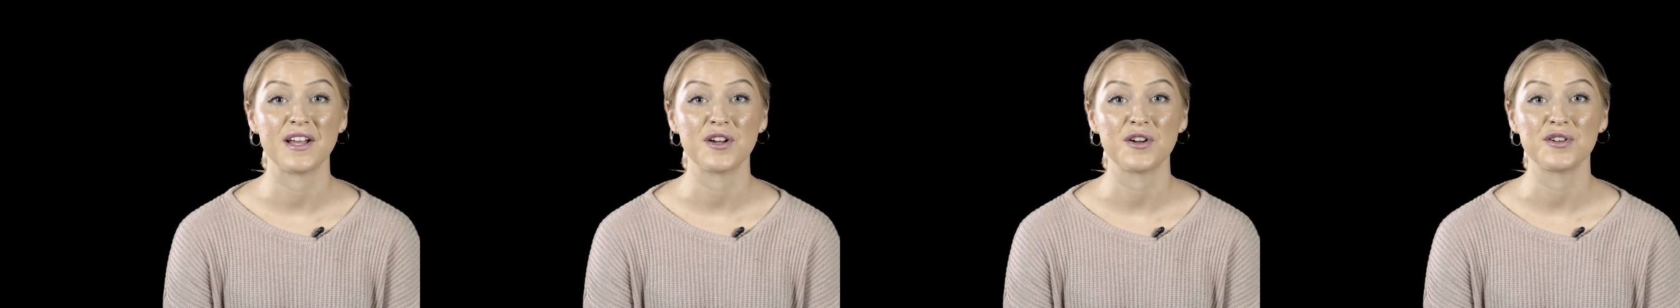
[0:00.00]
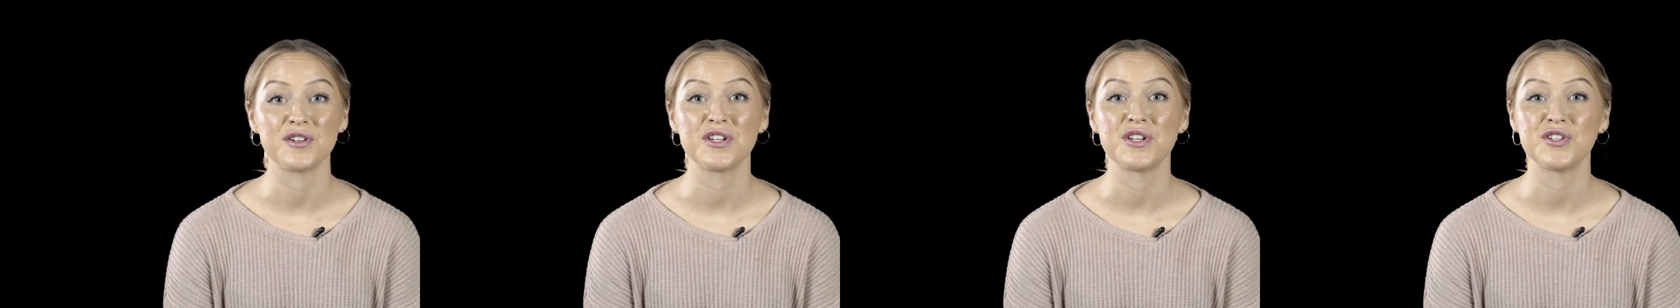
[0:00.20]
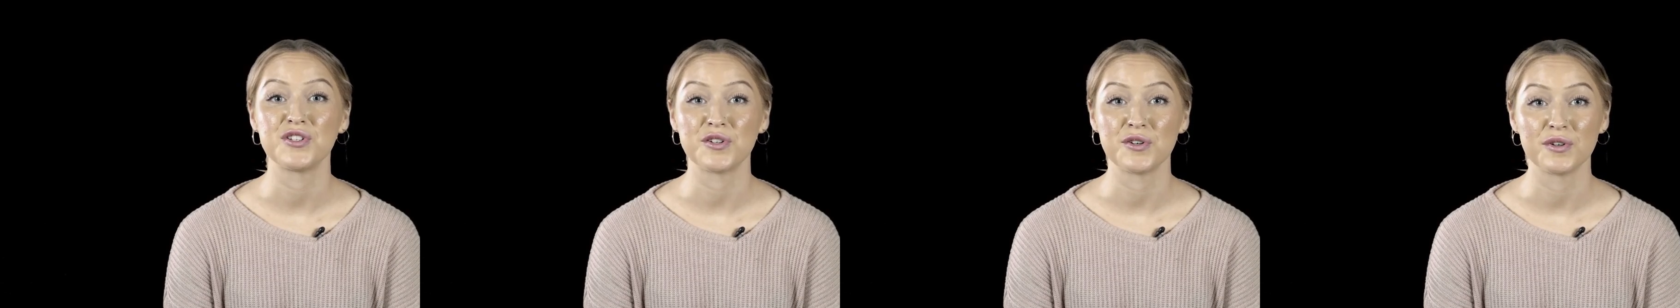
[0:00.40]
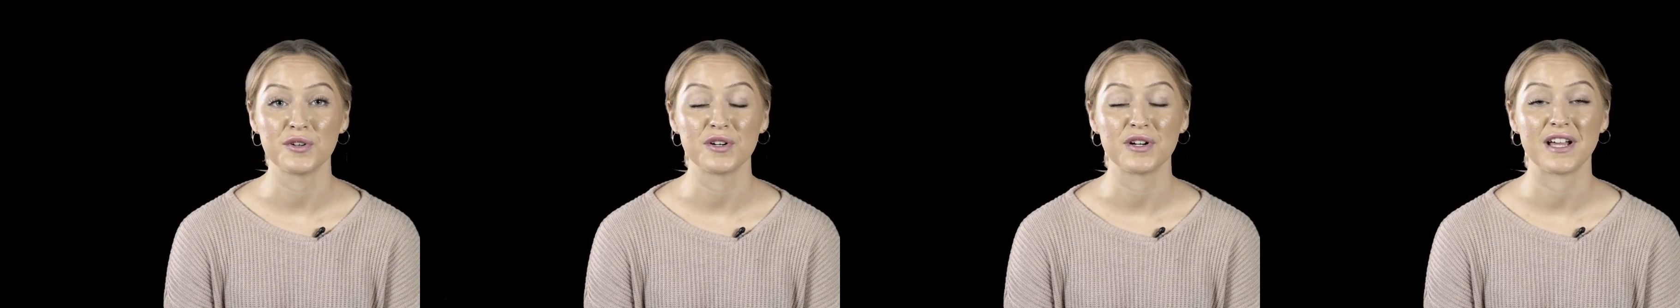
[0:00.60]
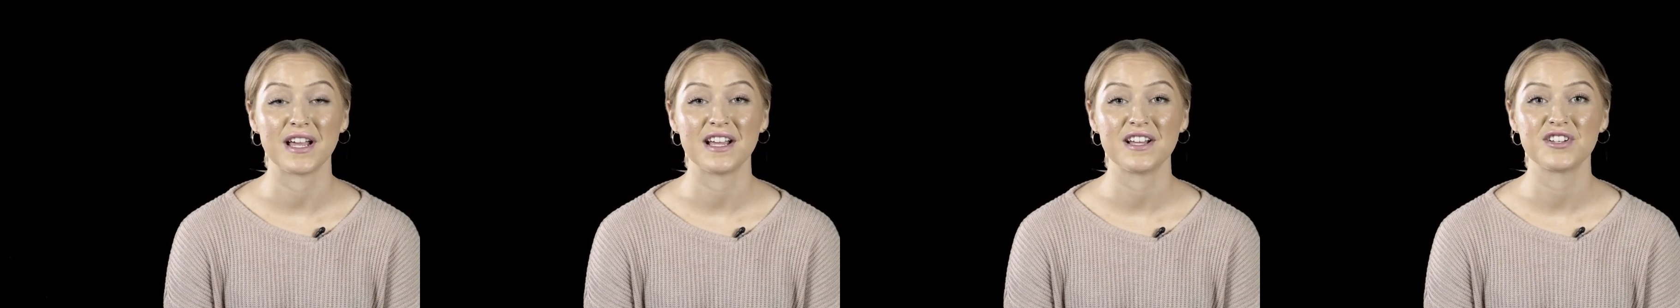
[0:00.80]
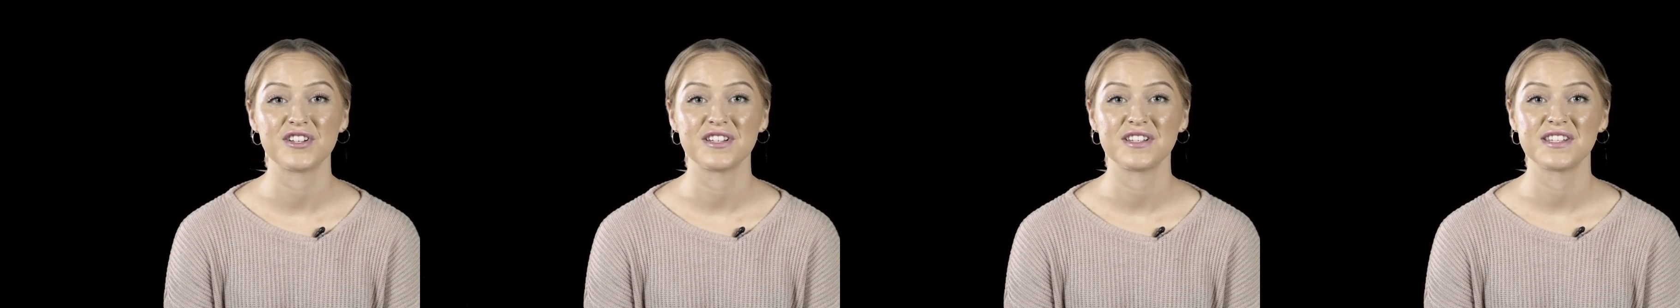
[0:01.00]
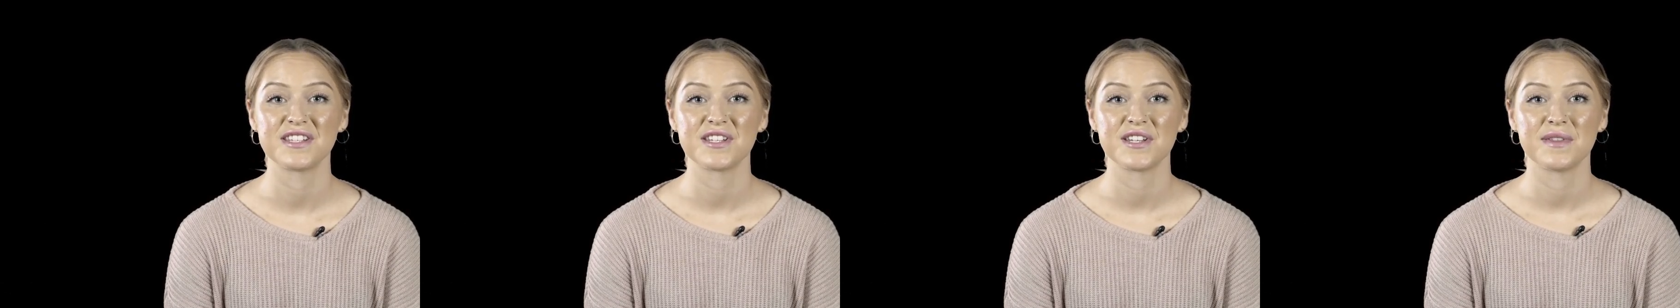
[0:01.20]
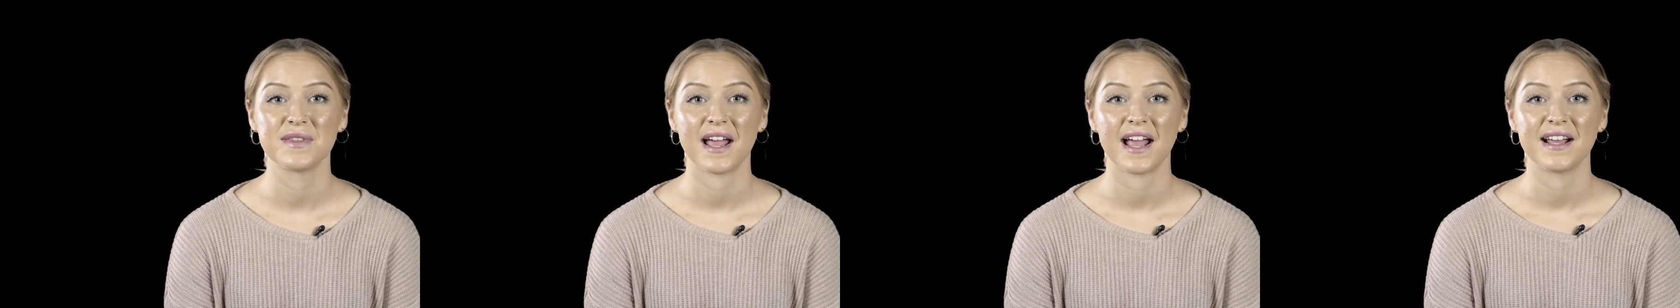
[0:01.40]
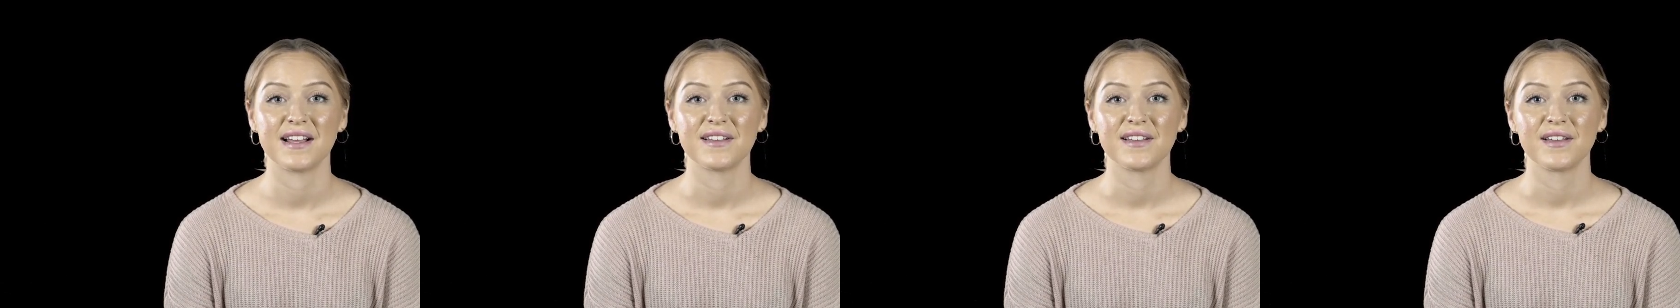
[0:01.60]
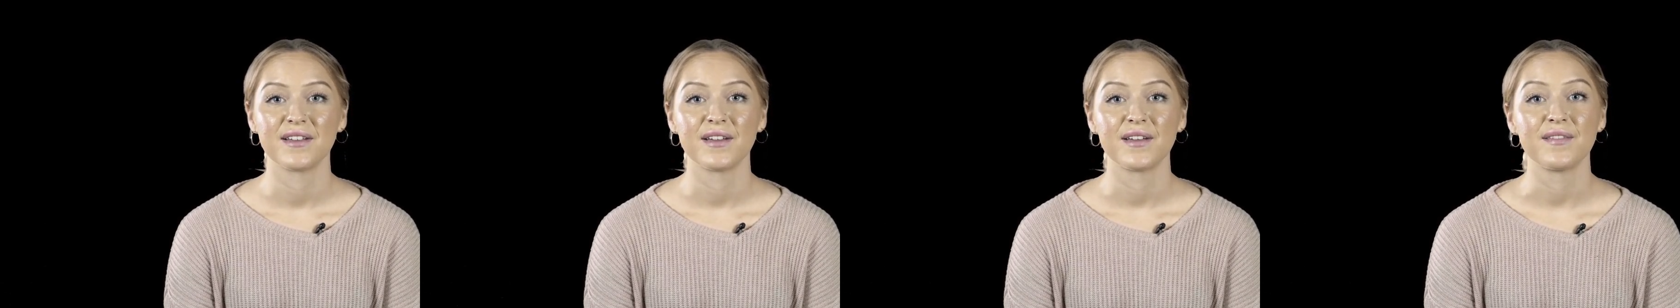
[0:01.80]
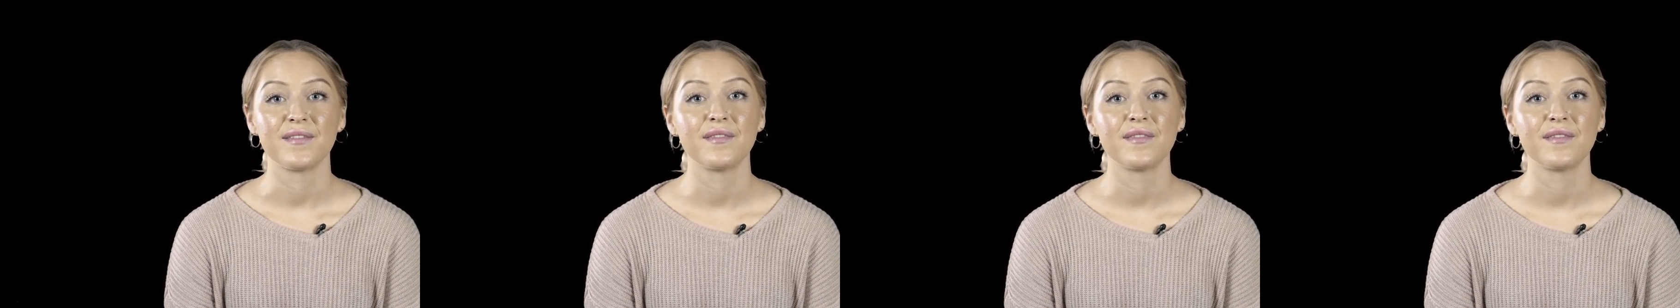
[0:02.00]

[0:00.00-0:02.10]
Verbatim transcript: your digital creations to life.